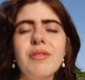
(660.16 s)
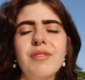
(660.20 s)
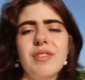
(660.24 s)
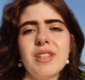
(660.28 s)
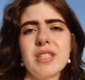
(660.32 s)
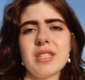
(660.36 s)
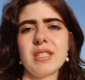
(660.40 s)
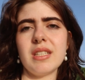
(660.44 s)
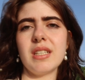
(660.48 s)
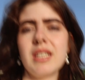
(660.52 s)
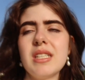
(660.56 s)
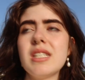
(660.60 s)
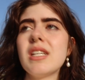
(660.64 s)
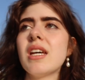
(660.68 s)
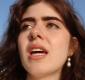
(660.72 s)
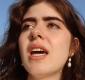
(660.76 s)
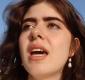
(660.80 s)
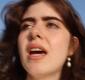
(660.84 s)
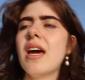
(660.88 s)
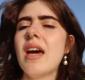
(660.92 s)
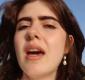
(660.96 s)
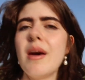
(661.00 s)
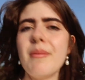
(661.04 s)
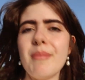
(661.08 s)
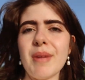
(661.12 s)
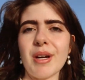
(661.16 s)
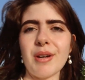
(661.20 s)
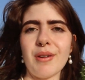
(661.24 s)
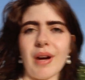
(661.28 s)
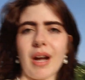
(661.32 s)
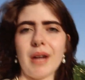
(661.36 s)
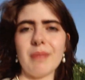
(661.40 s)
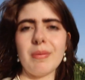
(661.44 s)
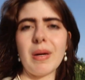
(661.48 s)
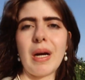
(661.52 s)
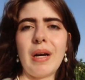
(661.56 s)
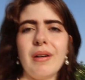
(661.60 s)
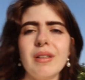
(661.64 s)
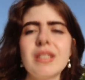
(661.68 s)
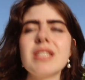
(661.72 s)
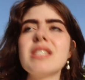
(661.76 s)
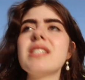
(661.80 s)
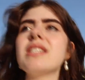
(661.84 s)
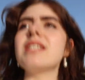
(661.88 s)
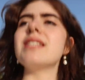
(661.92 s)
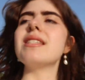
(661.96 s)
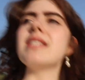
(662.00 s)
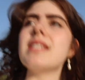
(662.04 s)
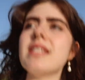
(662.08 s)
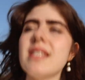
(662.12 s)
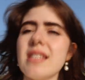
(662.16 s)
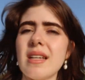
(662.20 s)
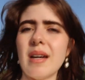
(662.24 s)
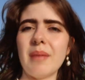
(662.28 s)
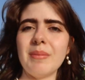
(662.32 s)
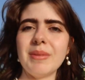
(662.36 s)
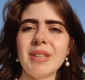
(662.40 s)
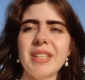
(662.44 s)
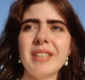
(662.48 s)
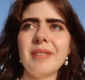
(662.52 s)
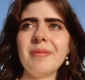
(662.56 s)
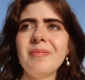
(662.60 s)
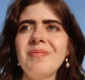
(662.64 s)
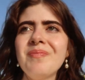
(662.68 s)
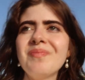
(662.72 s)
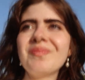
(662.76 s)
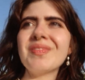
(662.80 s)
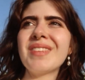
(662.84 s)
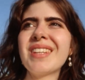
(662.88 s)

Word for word: visit my grandparents in summer,